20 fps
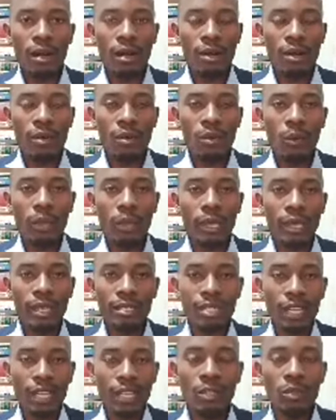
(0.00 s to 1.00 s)
we enter
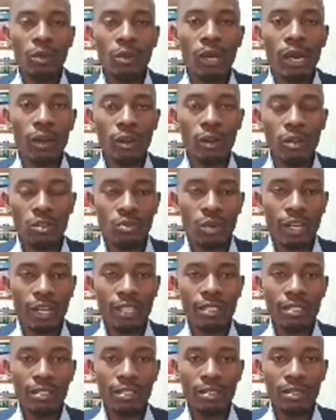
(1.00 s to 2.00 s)
into a contract
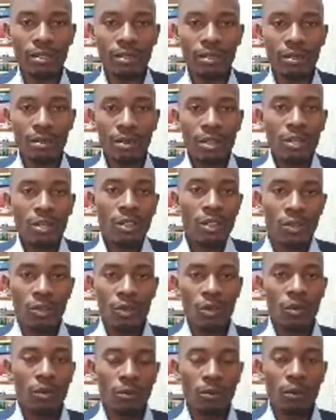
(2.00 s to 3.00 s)

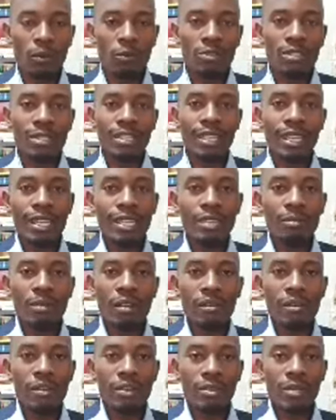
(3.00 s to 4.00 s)
of selling
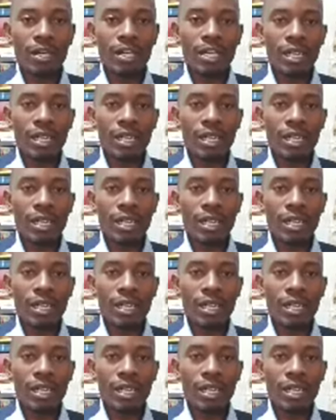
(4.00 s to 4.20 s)
marijuana,